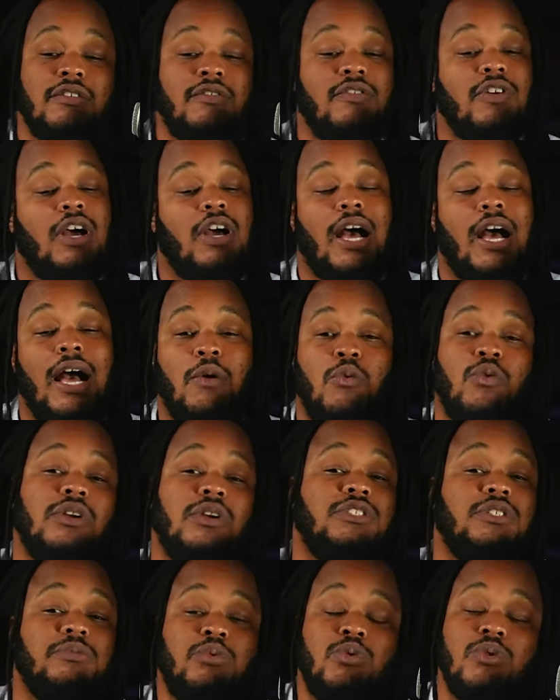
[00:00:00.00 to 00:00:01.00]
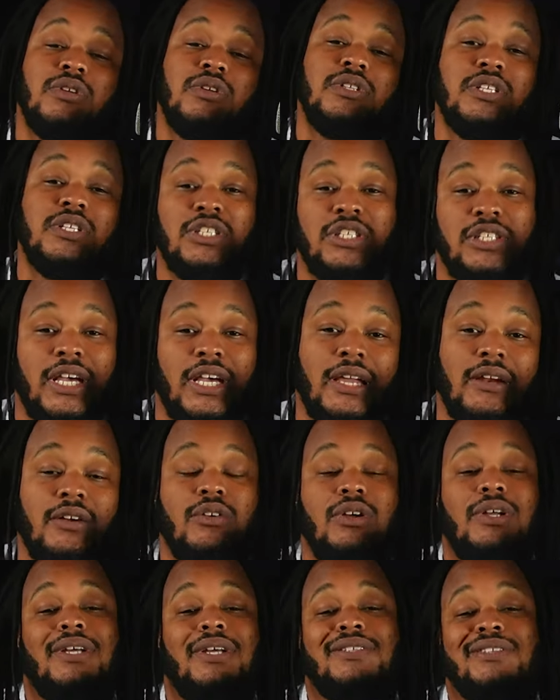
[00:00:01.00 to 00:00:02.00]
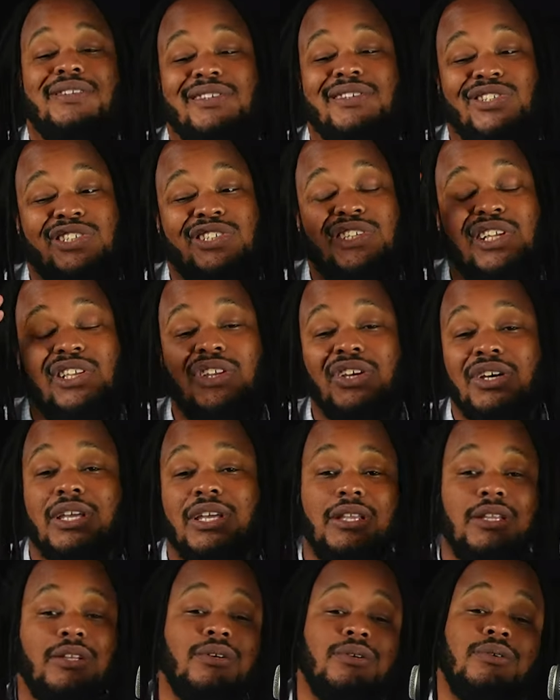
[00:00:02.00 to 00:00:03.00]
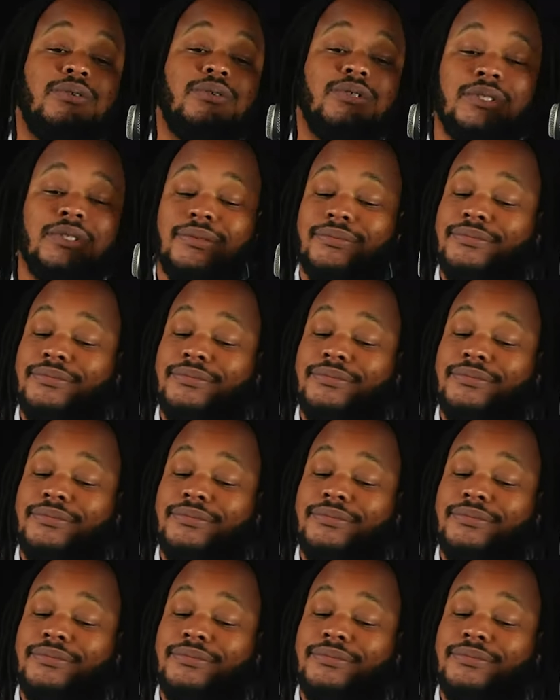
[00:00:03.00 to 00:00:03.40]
I want to support this channel. So there's just a looky-loos.